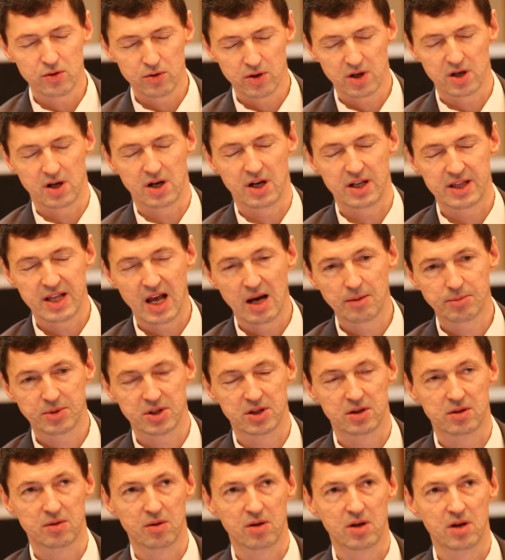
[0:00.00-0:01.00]
Union
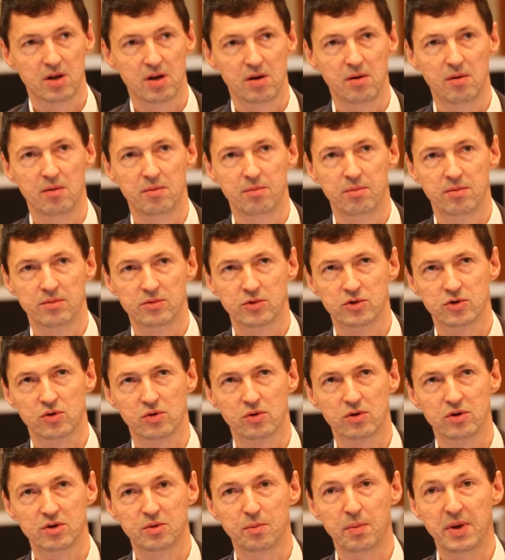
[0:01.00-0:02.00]
adopted
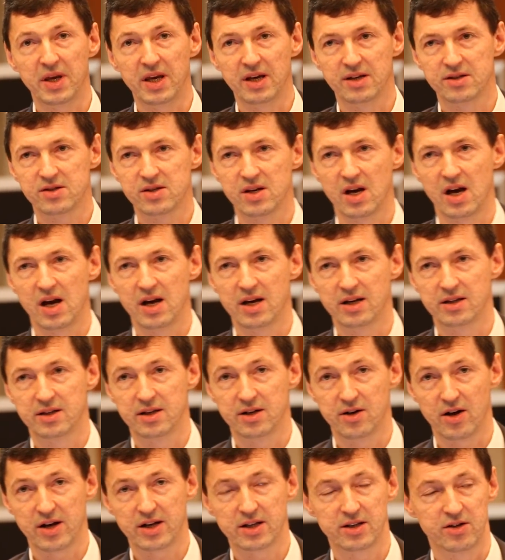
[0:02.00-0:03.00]
so-called PSI
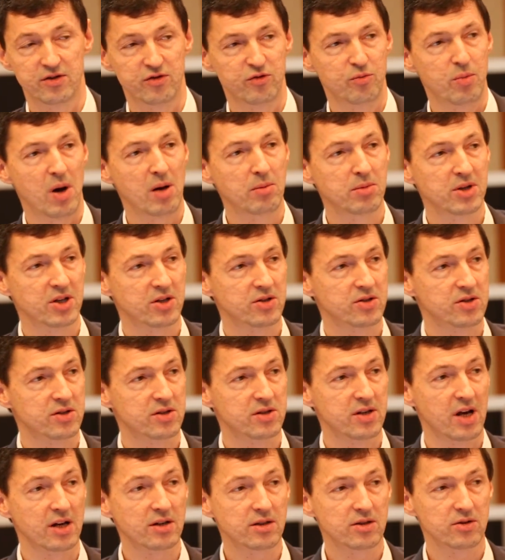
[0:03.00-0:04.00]
directive, Public
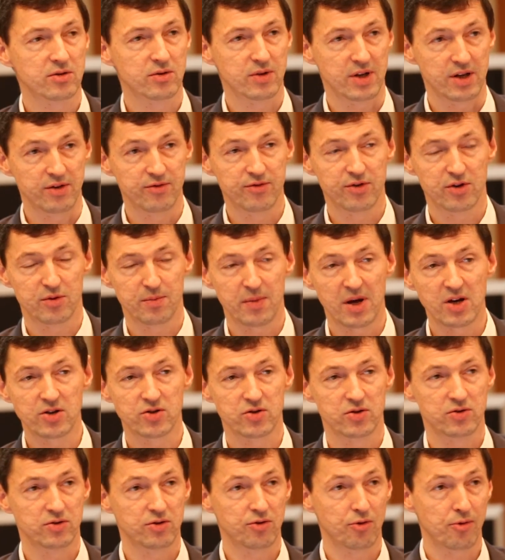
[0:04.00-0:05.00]
Sector
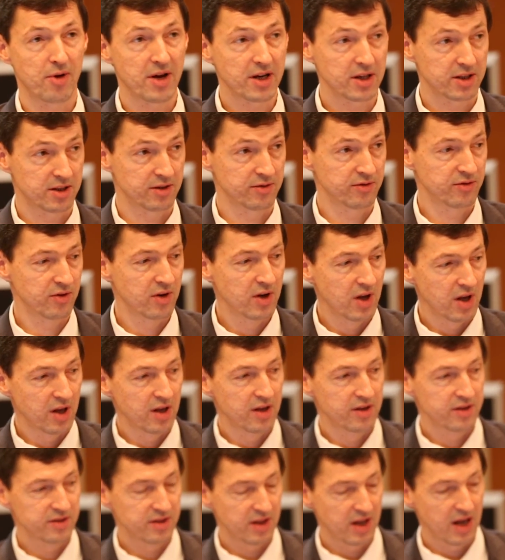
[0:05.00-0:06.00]
Information Directive,
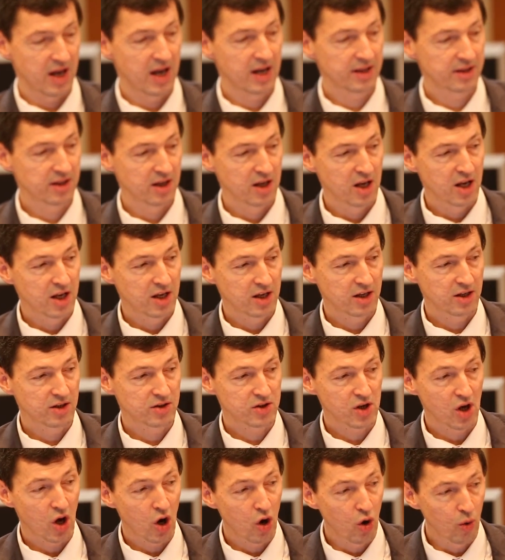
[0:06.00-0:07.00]
that
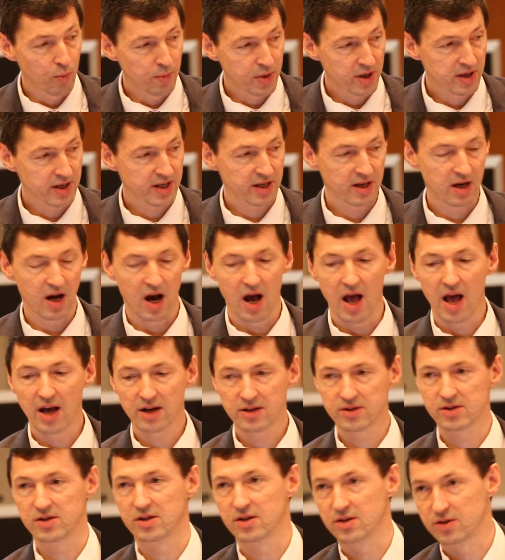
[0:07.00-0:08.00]
is opening
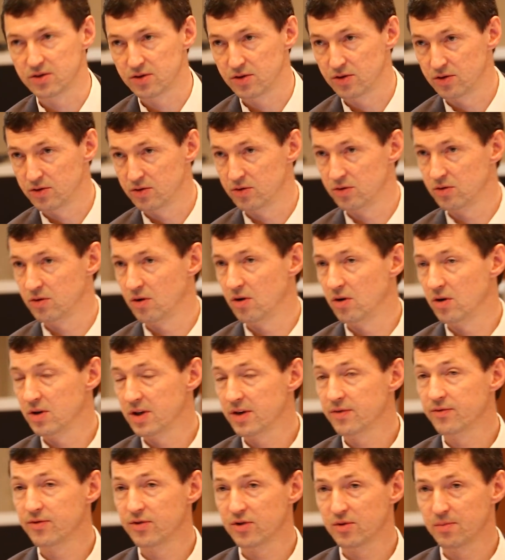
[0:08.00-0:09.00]
access to
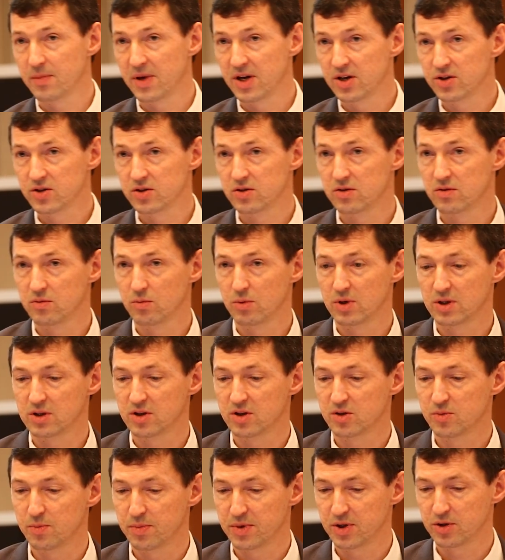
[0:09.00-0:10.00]
all information what
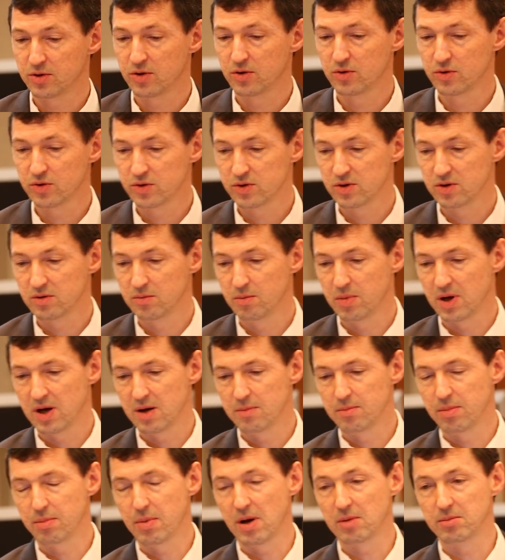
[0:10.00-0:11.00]
is produced
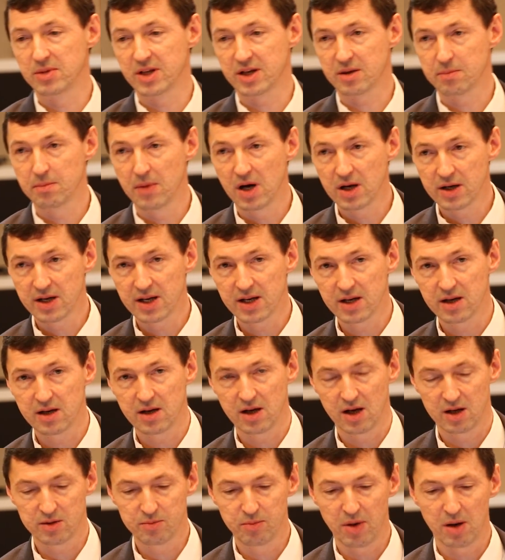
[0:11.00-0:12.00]
by public money
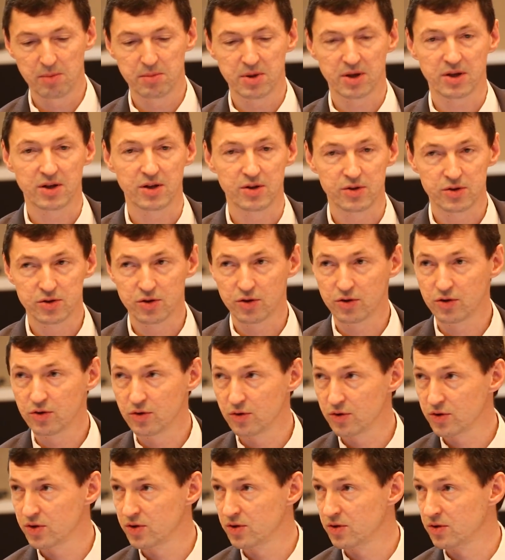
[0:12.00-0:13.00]
at public
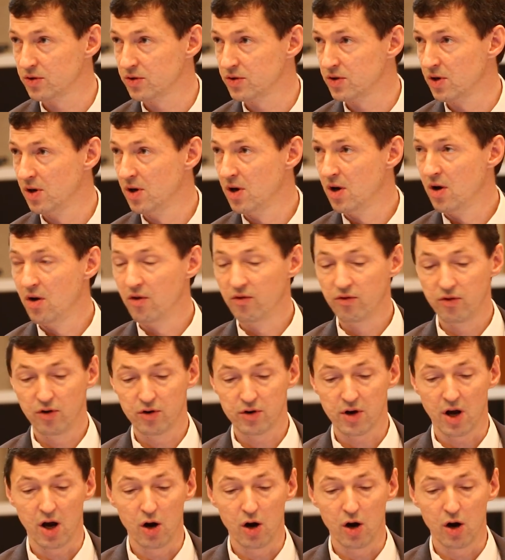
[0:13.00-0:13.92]
institutions for